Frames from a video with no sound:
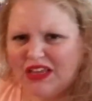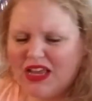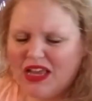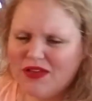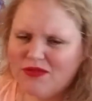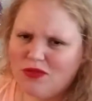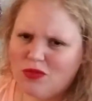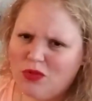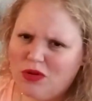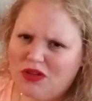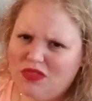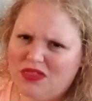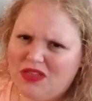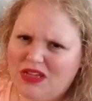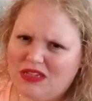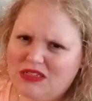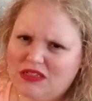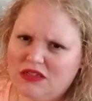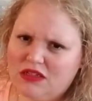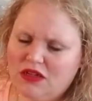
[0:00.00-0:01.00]
I ever would have thought
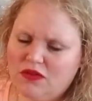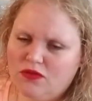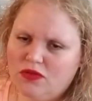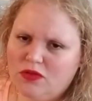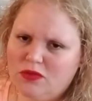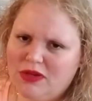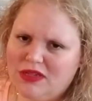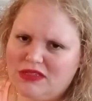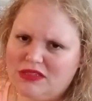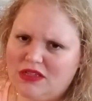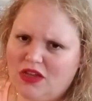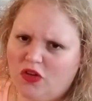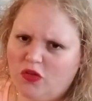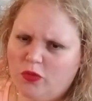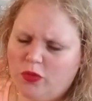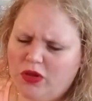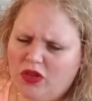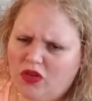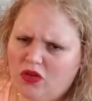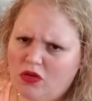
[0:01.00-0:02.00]
to knit for myself,
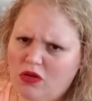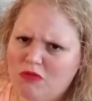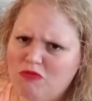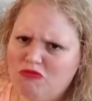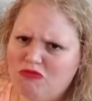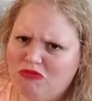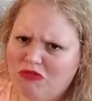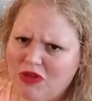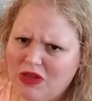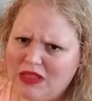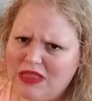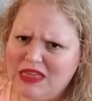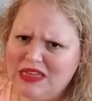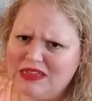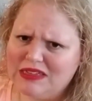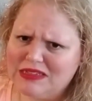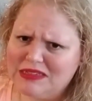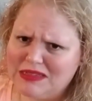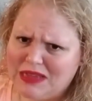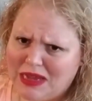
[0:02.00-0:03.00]
but you know, I'm really
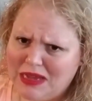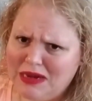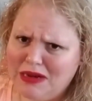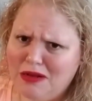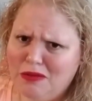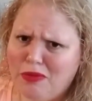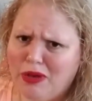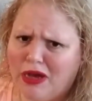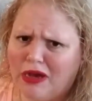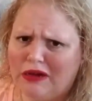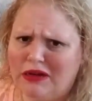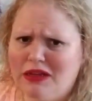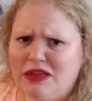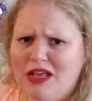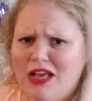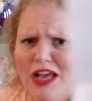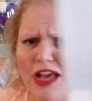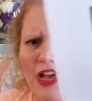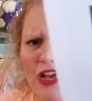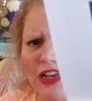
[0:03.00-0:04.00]
excited about it.
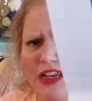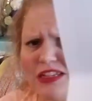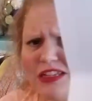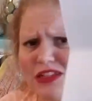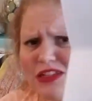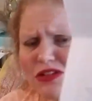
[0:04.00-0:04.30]
Because you